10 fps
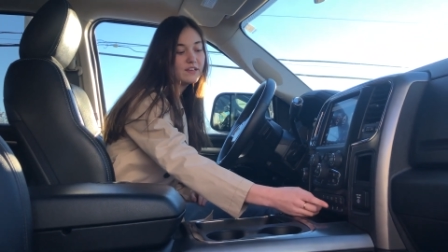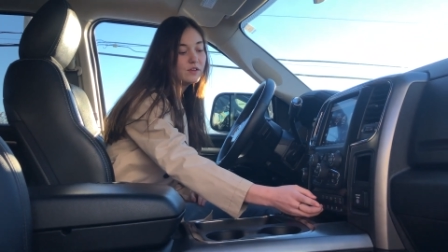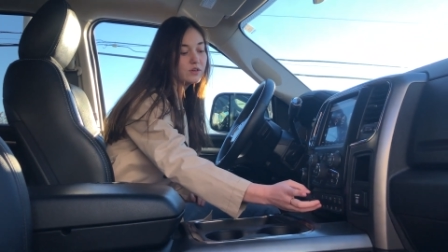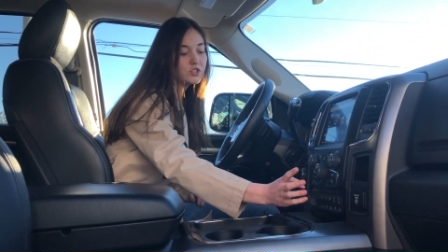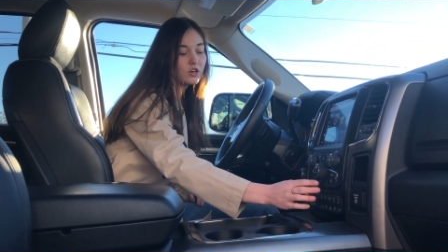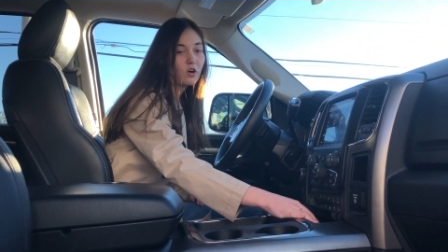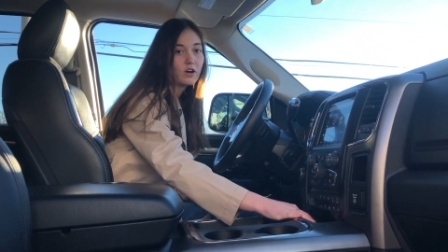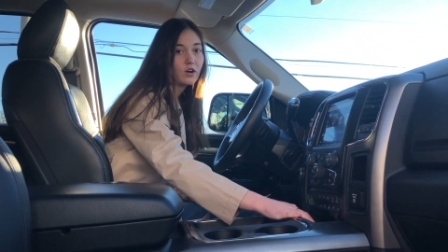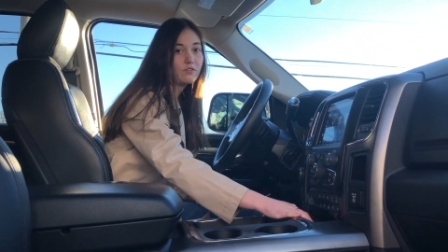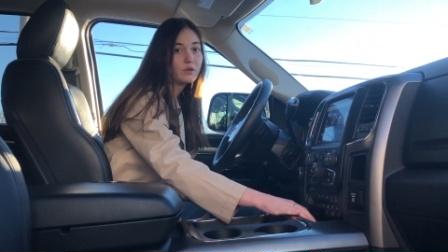and you can turn on
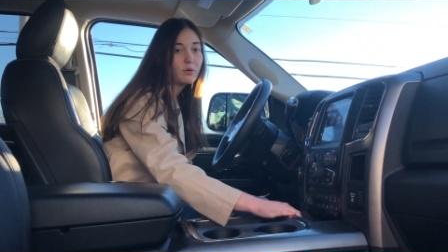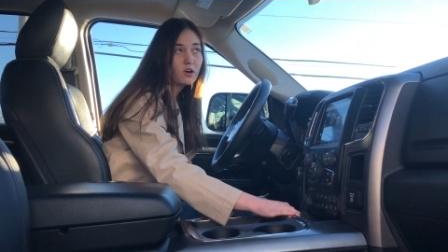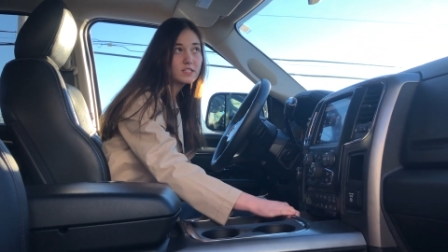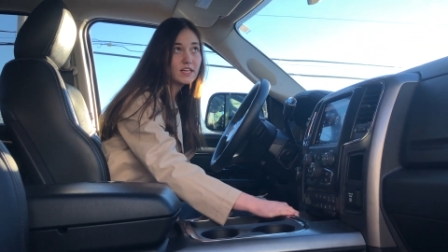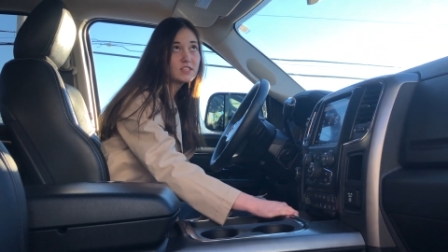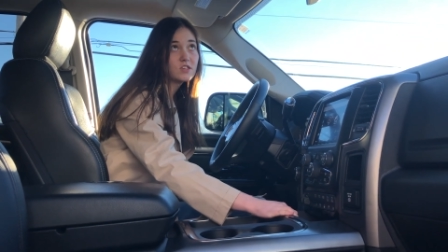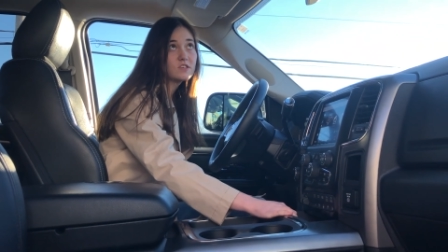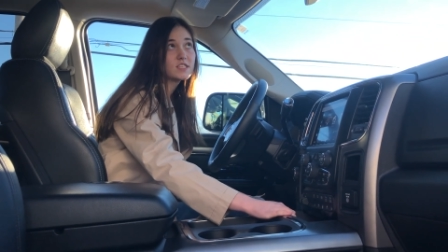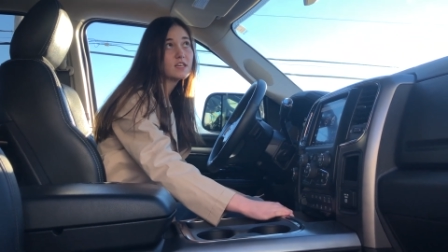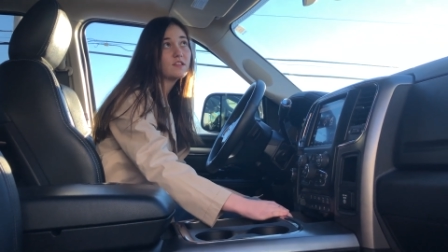and off your park sensors.